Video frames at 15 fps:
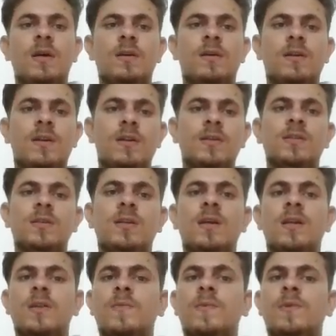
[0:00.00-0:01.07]
and traditional
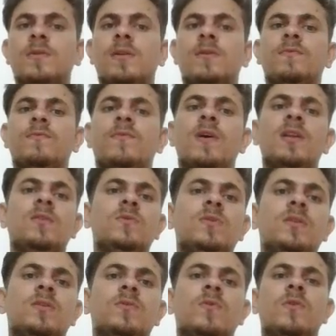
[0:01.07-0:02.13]
animation while
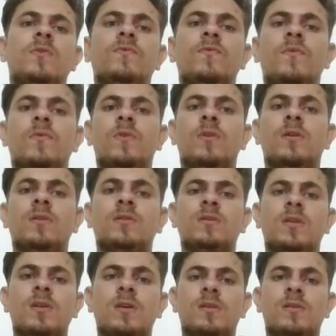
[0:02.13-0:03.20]
using
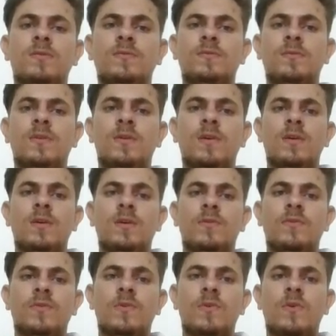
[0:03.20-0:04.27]

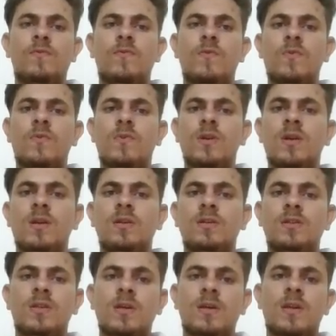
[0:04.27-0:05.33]

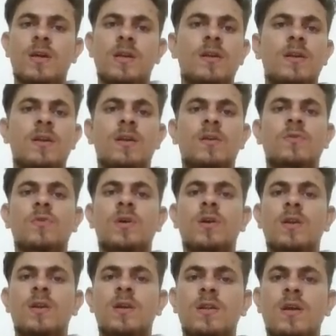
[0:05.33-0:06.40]
non-photorealistic painting to
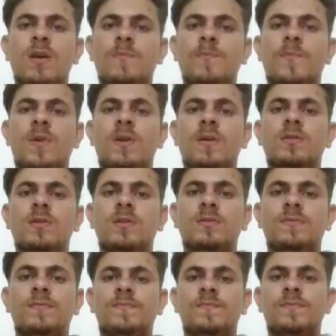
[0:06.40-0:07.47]
create the
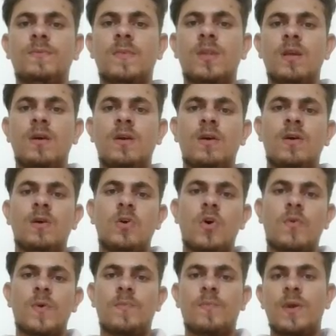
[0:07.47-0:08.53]
impression
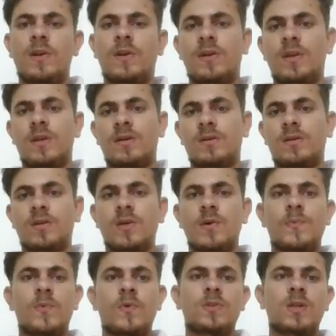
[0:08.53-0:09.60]
of a painting.
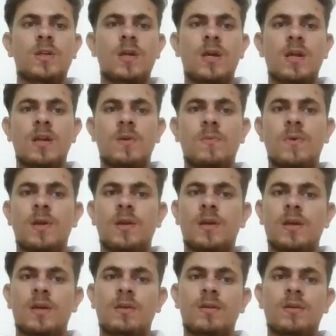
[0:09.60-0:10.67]
Composer Alan
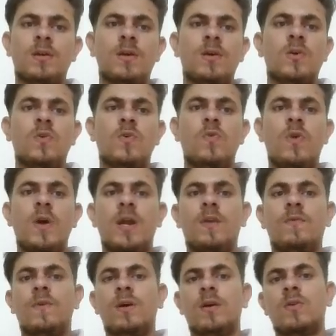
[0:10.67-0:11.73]
Menken, who
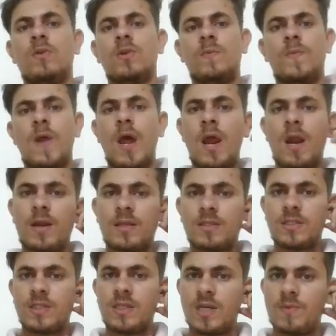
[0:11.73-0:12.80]
had worked on prior
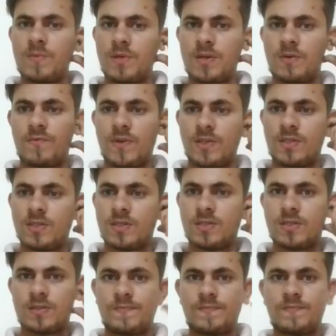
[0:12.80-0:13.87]
Disney animated
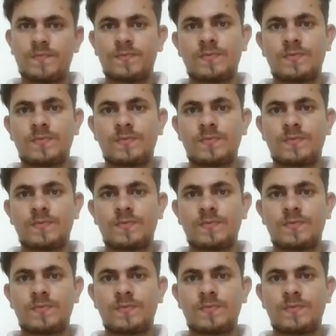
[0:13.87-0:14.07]
features,